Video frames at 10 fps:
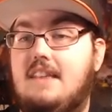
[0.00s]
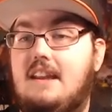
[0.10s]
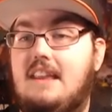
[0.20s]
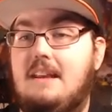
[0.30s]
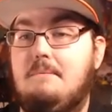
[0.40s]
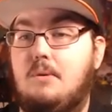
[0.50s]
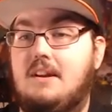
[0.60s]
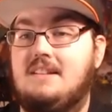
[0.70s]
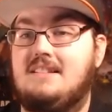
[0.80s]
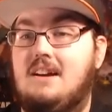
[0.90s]
that he
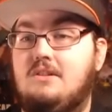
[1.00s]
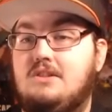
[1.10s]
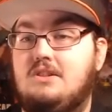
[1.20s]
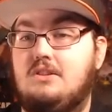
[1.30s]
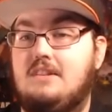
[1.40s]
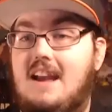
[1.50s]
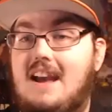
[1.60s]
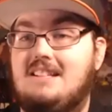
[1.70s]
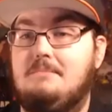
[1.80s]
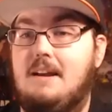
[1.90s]
brings out certain
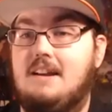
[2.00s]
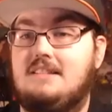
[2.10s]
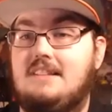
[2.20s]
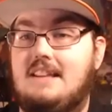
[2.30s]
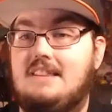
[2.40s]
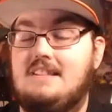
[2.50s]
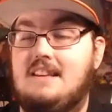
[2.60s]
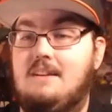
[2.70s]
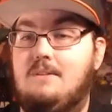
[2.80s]
aspects that the Z